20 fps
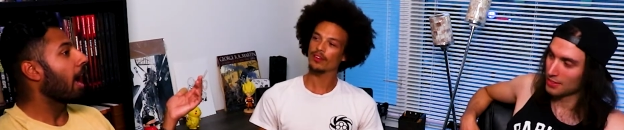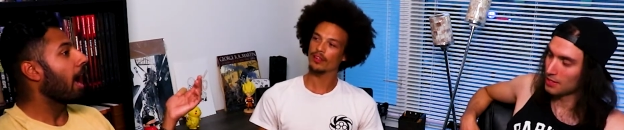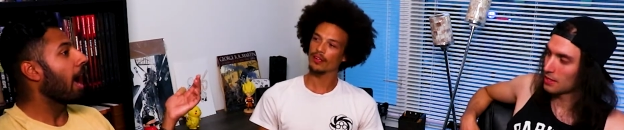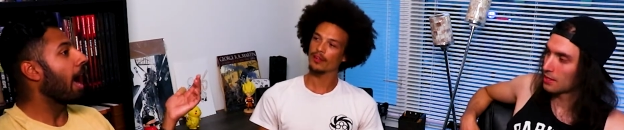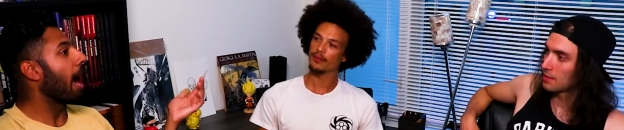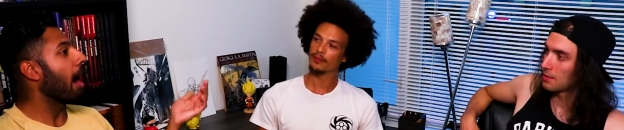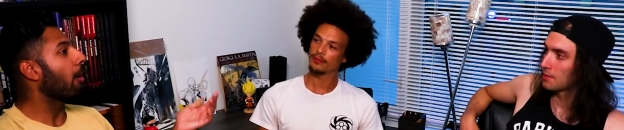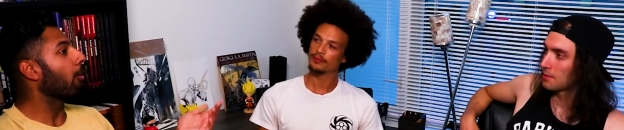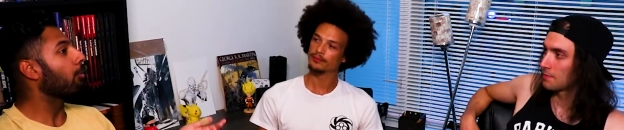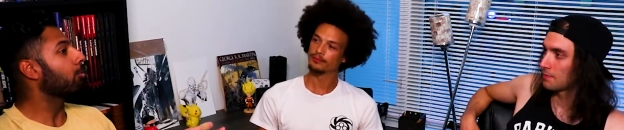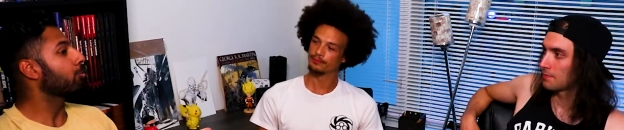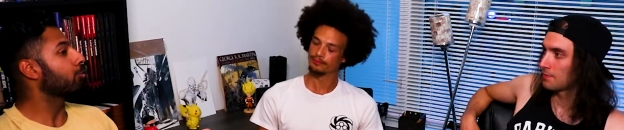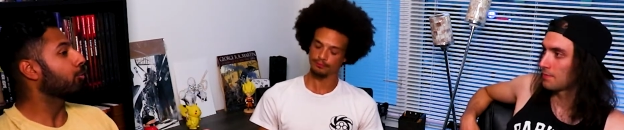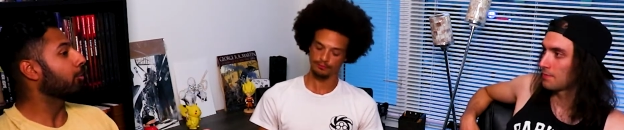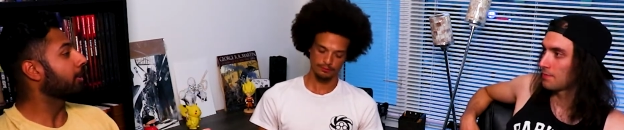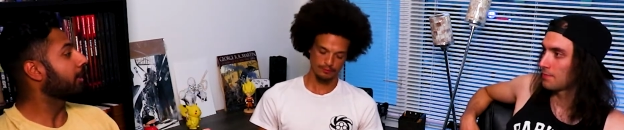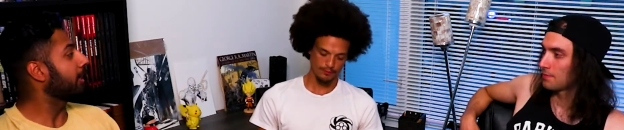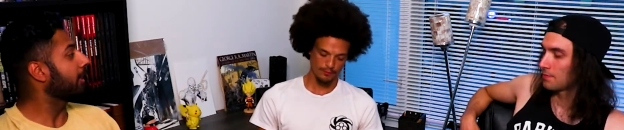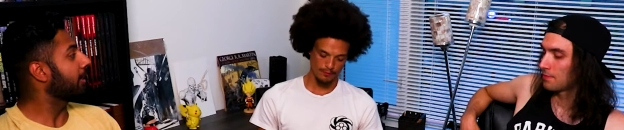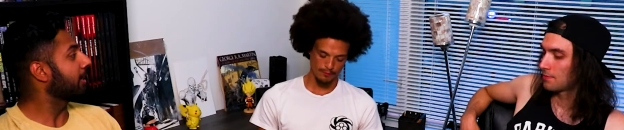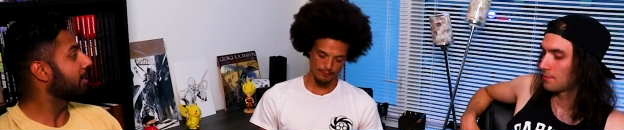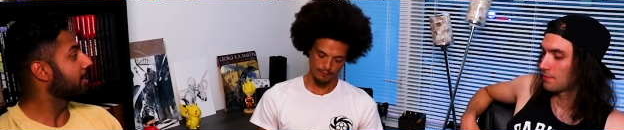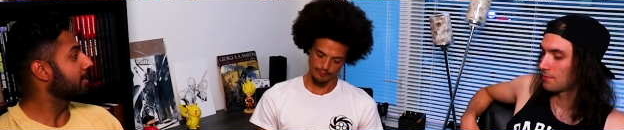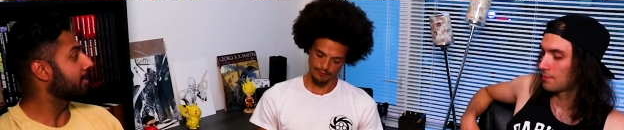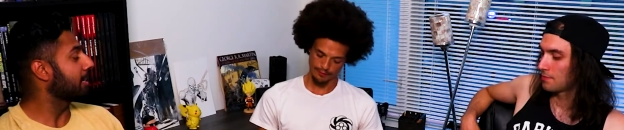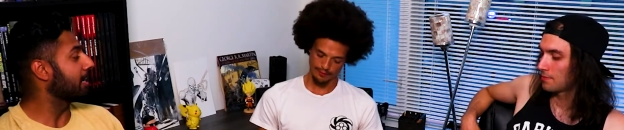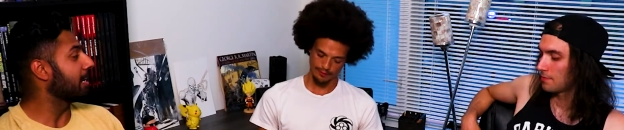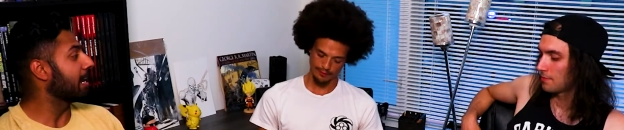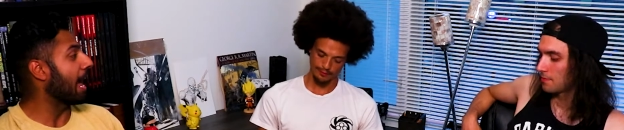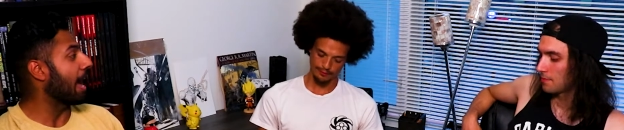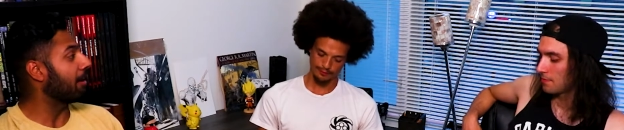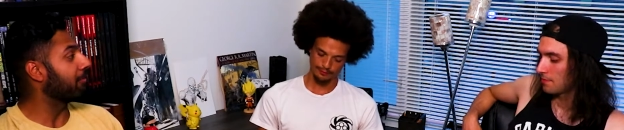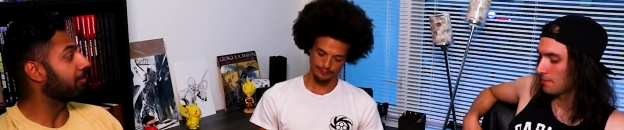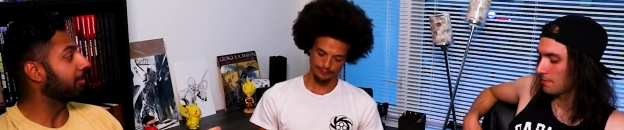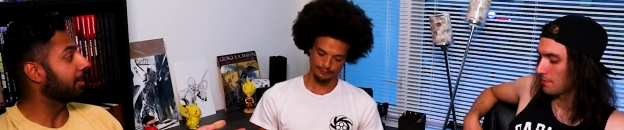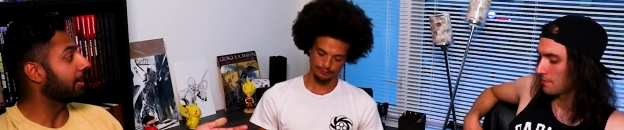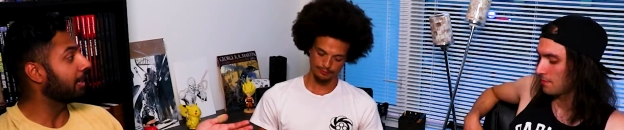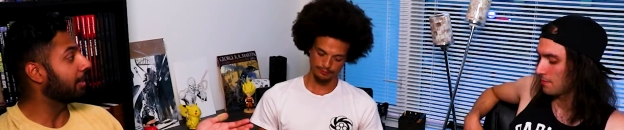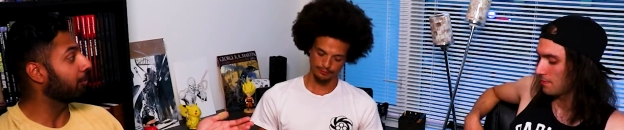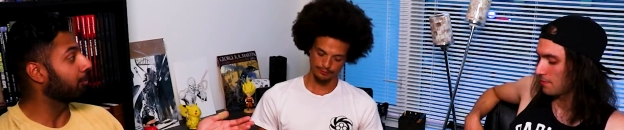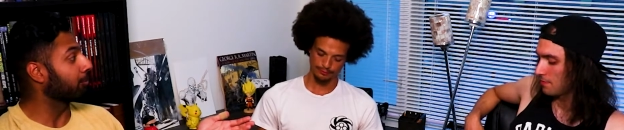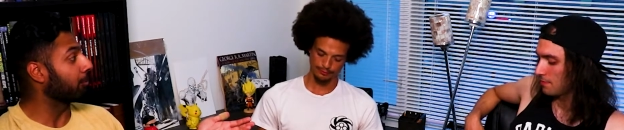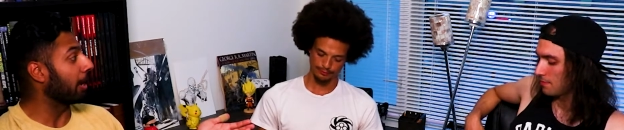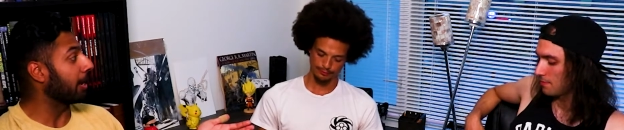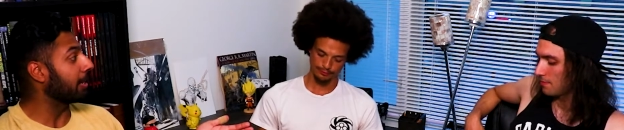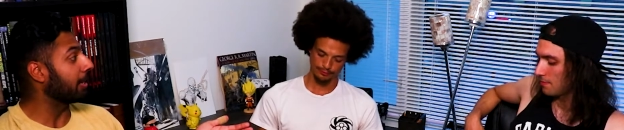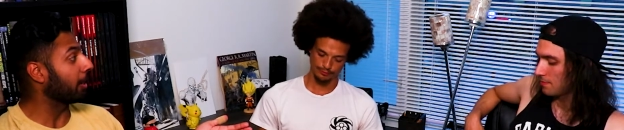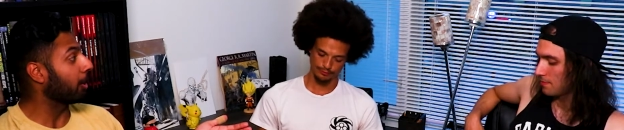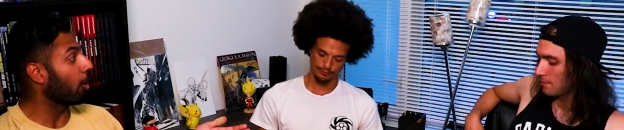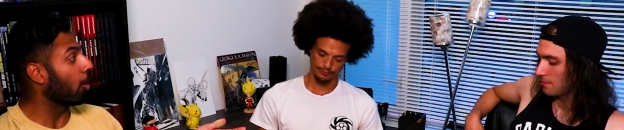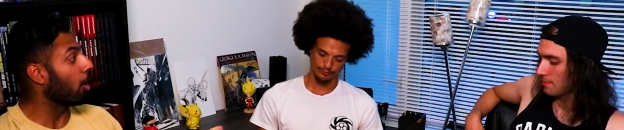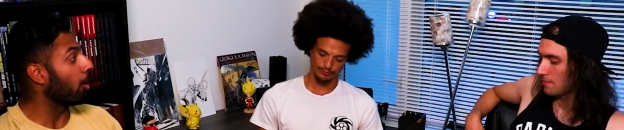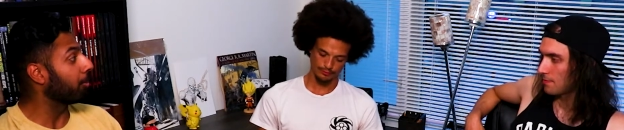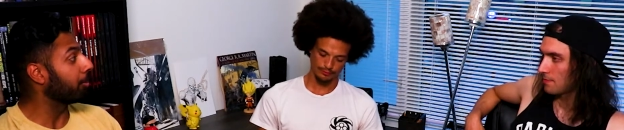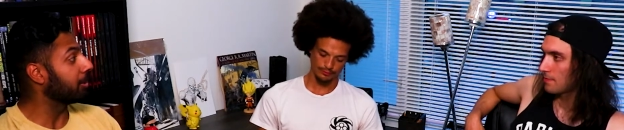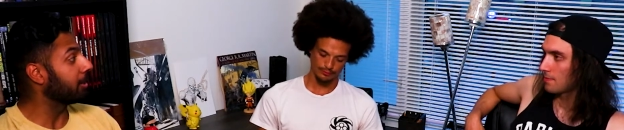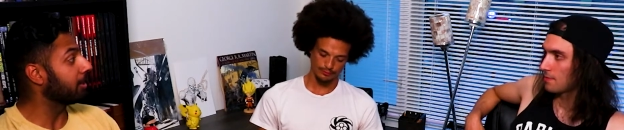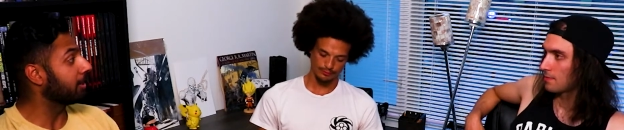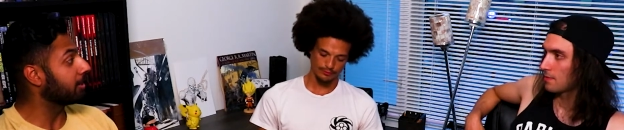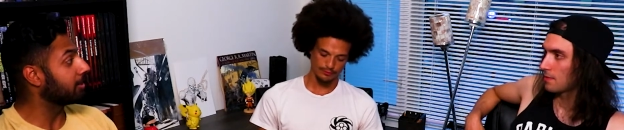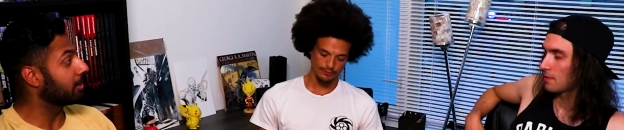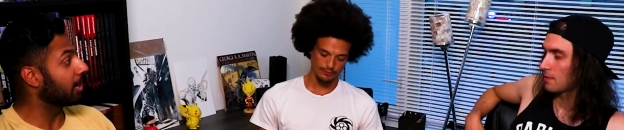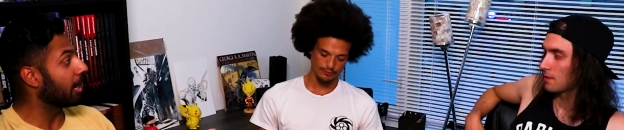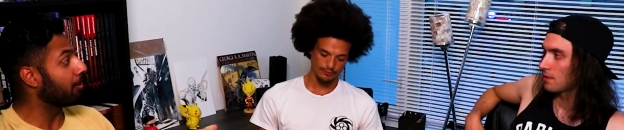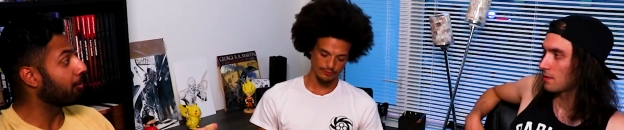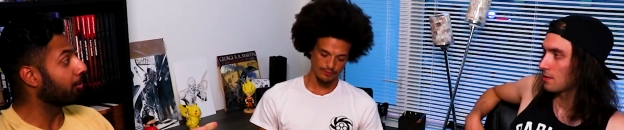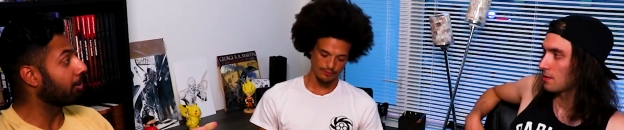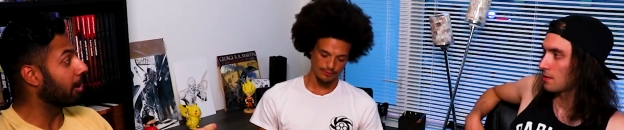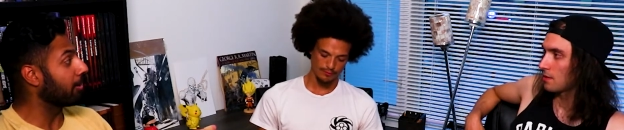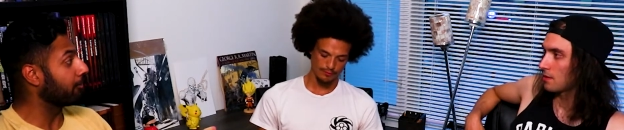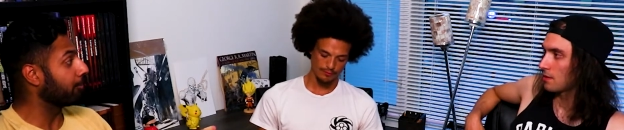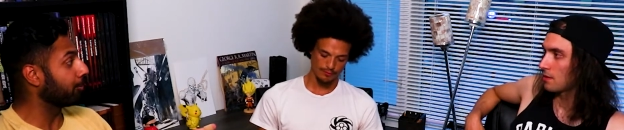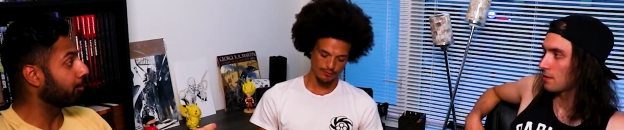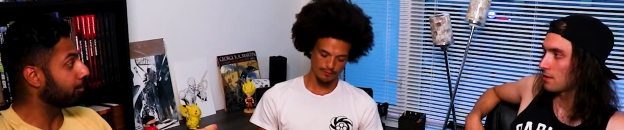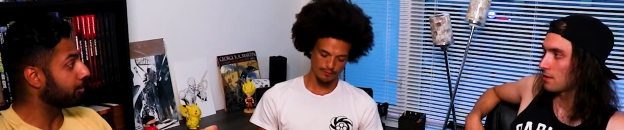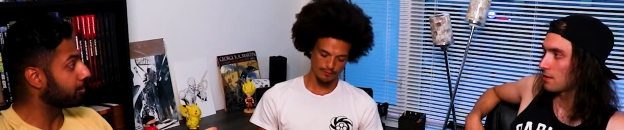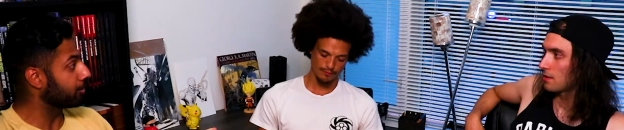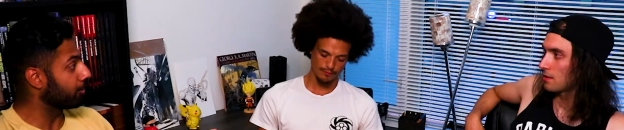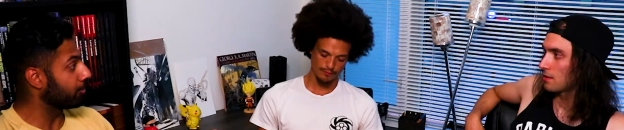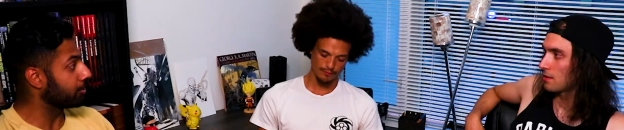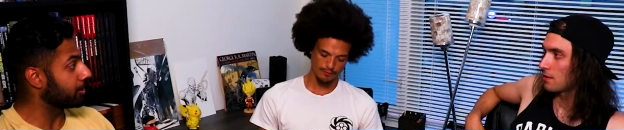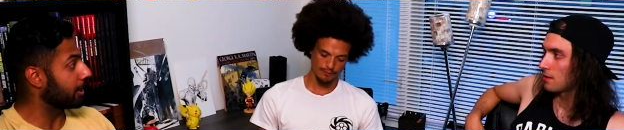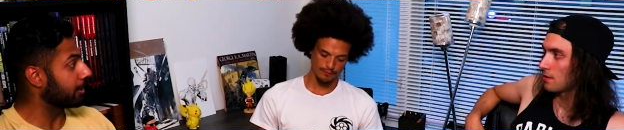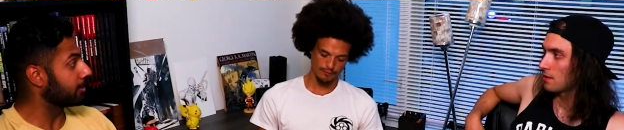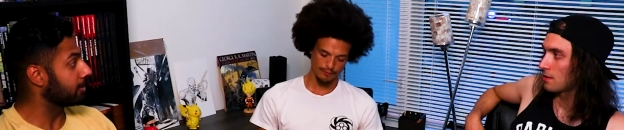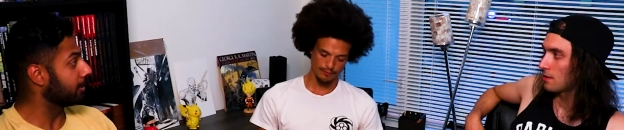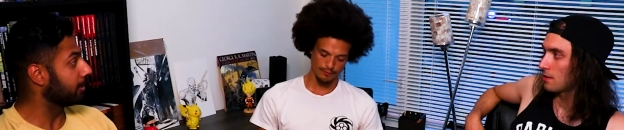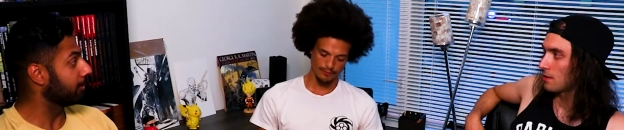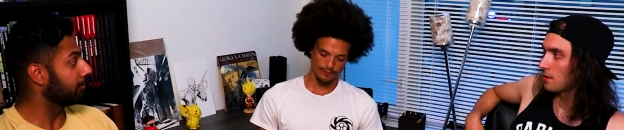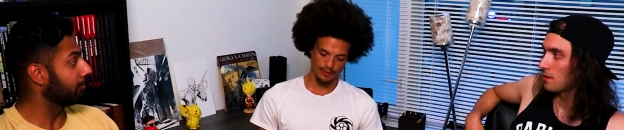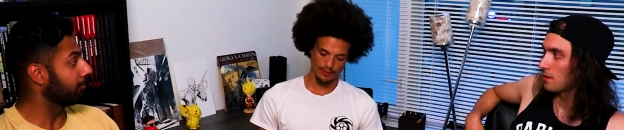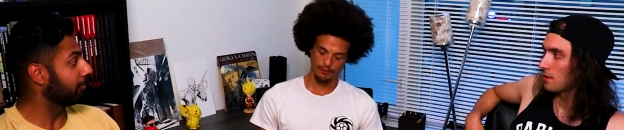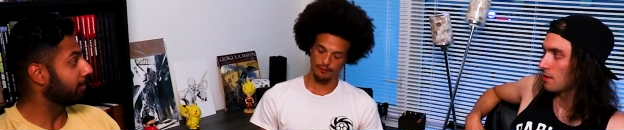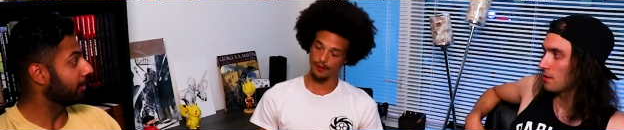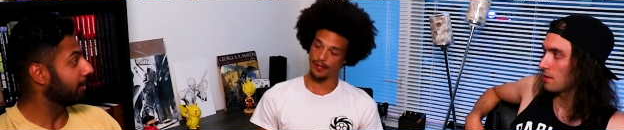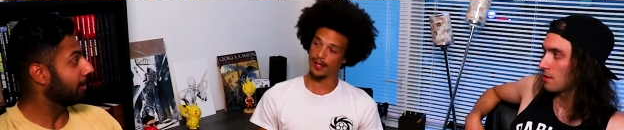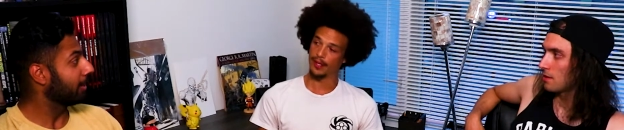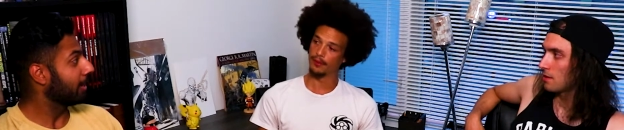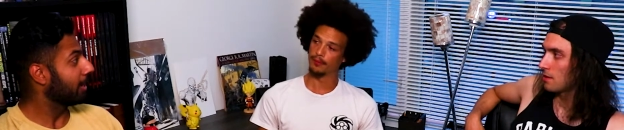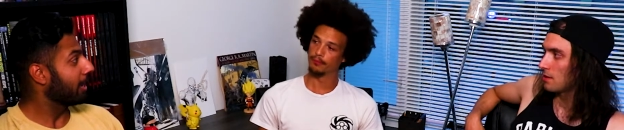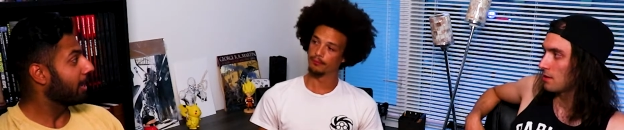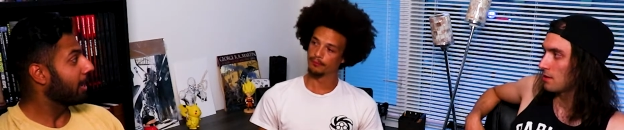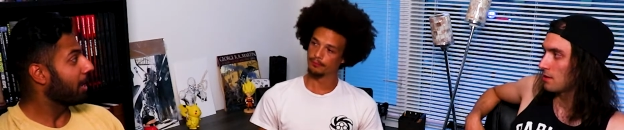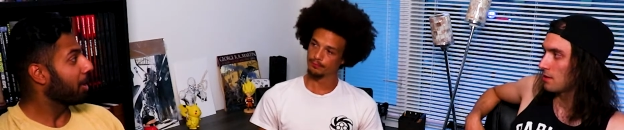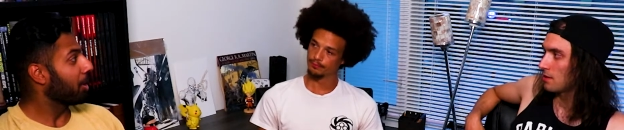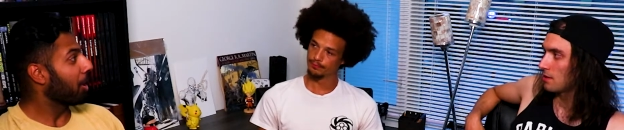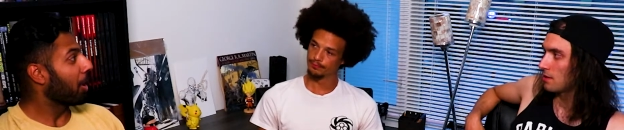Speaker 1: how tricky it is to navigate writing comedy in a time where everyone's so sensitive. Right.